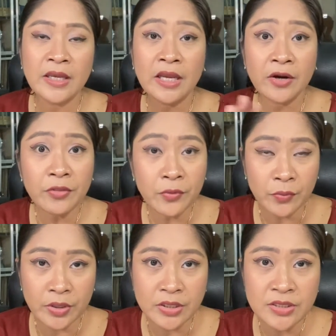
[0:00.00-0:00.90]
In other
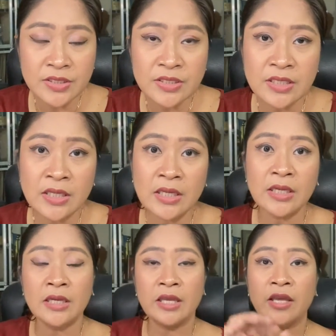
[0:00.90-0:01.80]
words,
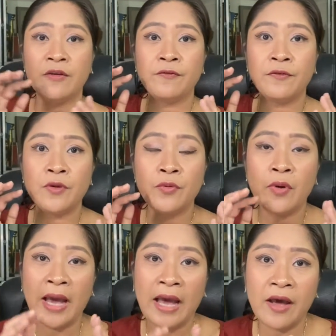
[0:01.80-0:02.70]
if you
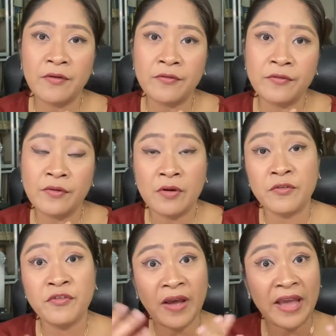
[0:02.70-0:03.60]
have
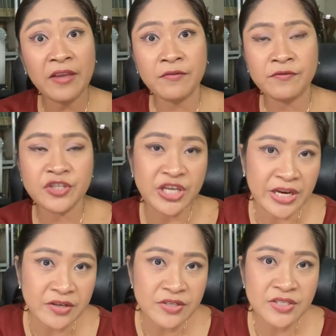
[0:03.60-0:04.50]
5
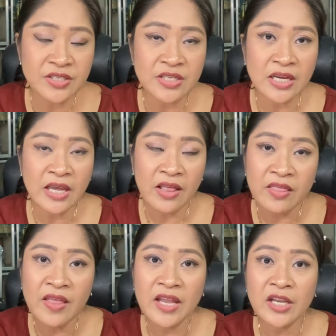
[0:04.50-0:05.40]
shares,
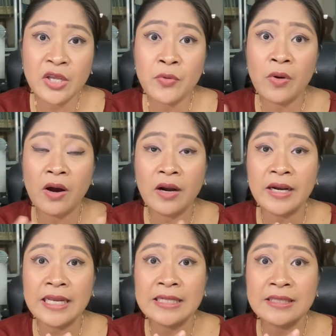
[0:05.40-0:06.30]
then you are
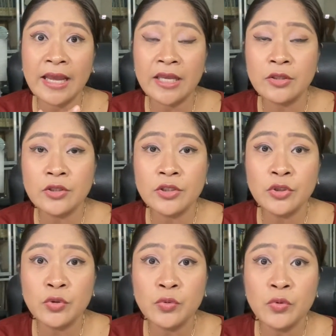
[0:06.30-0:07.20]

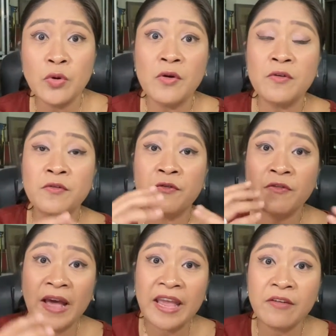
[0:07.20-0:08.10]
entitled to
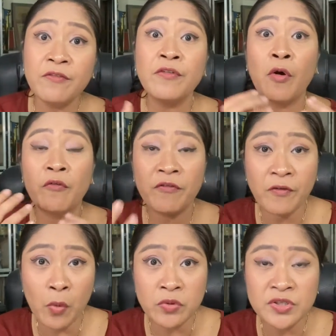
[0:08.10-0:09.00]
5
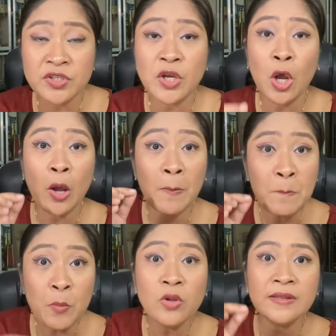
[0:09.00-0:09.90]
votes
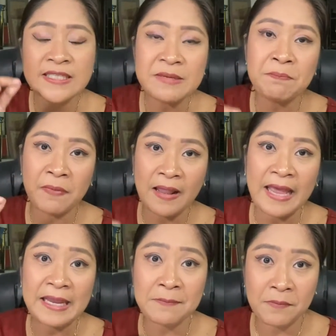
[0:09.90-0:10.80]

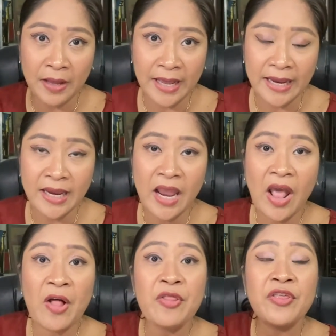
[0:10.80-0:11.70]
multiplied by
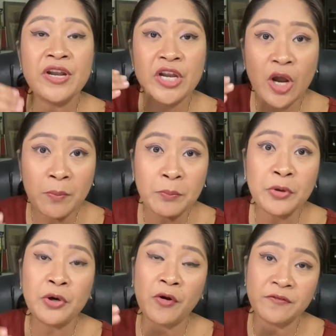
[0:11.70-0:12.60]
the
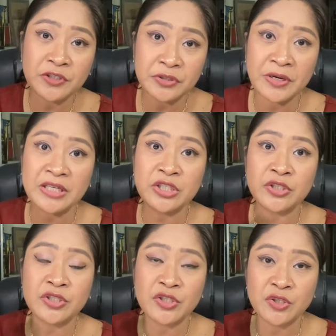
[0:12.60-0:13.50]
number of
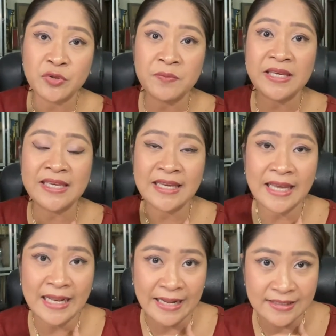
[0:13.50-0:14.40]
directors to be
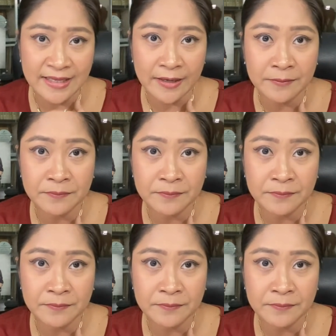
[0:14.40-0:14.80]
elected.